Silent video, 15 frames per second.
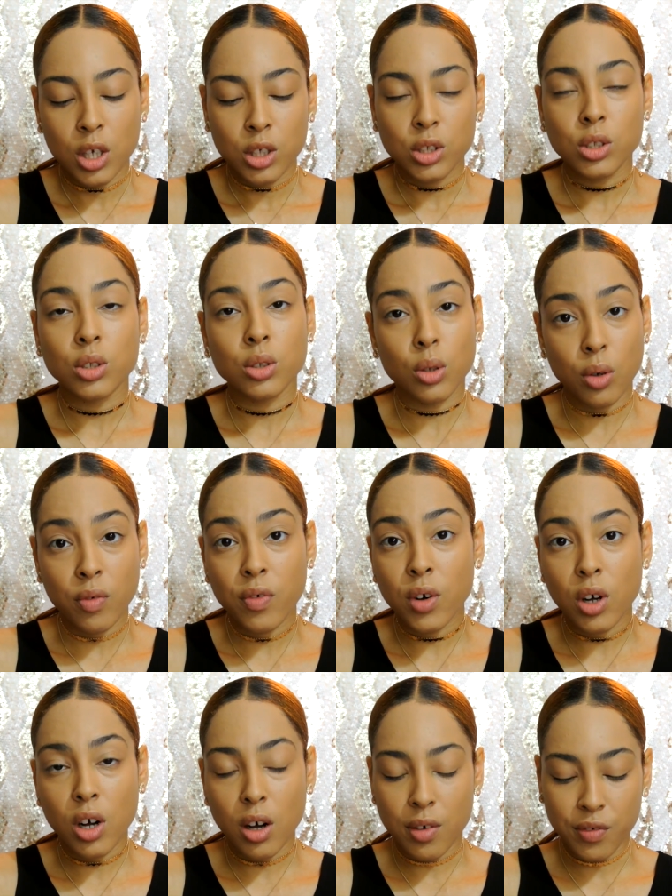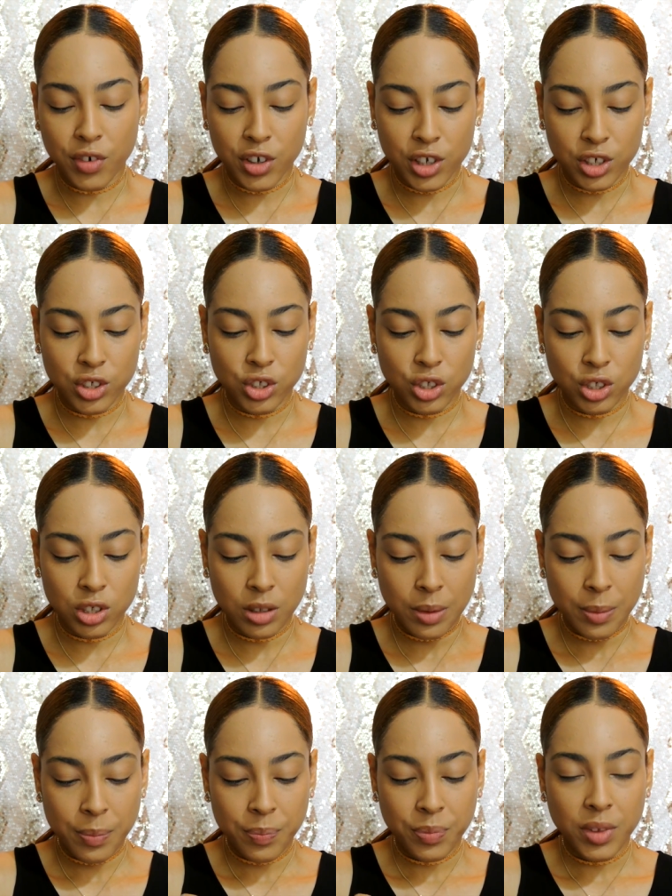so full coverage,
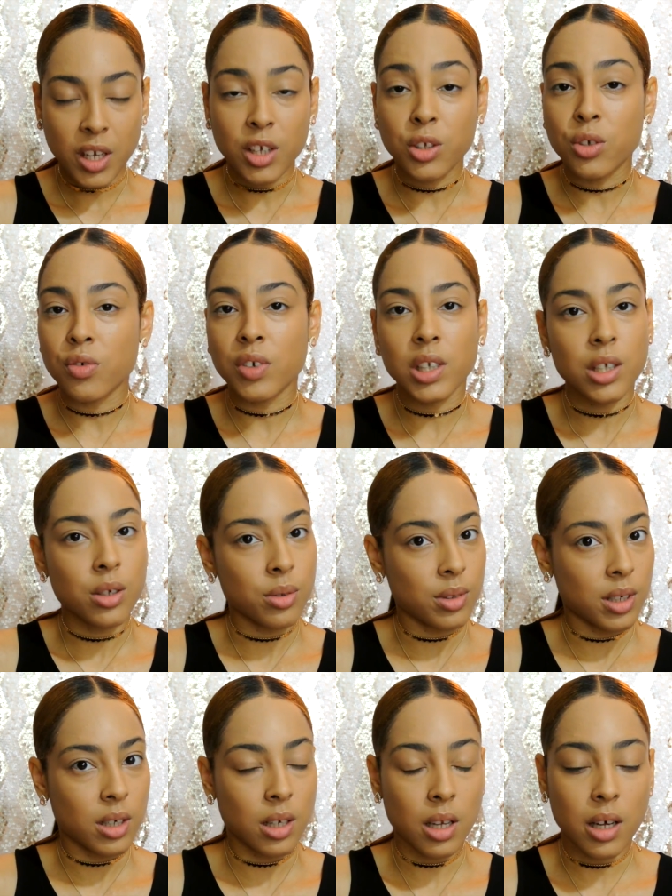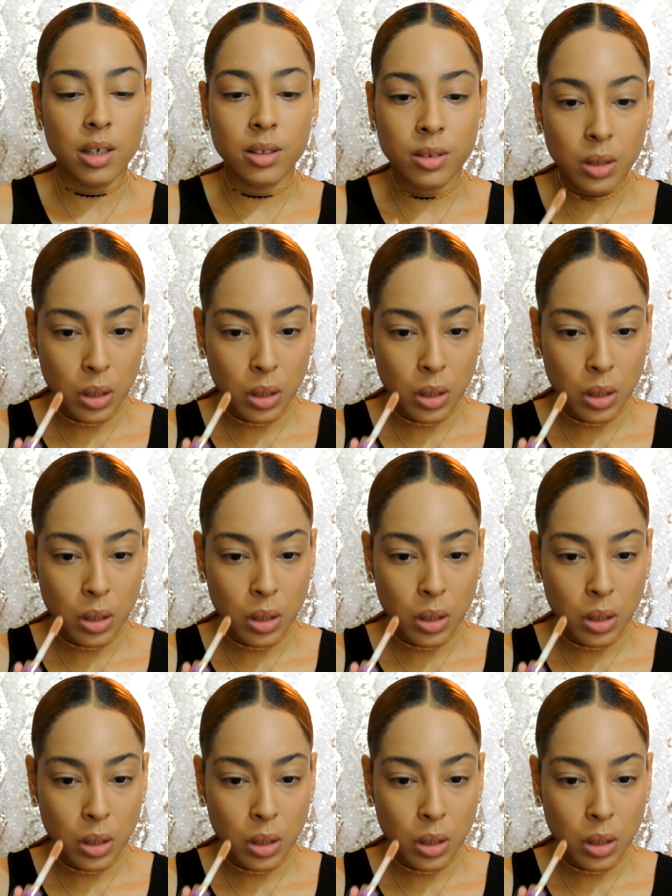and you really don't need a lot.